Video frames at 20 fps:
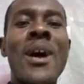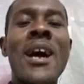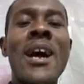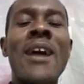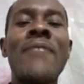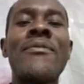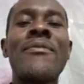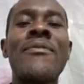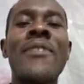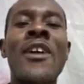
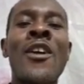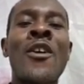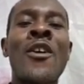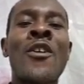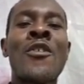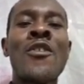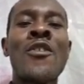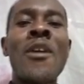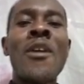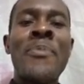and then you
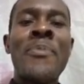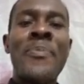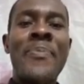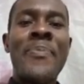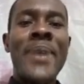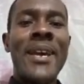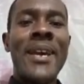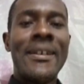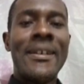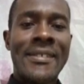have
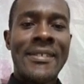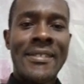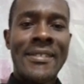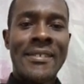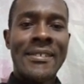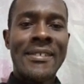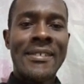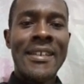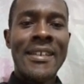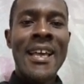
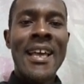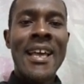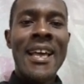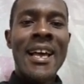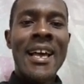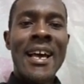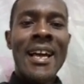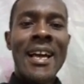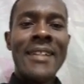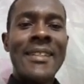animal
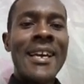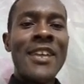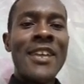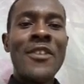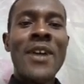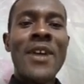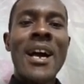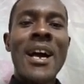pests.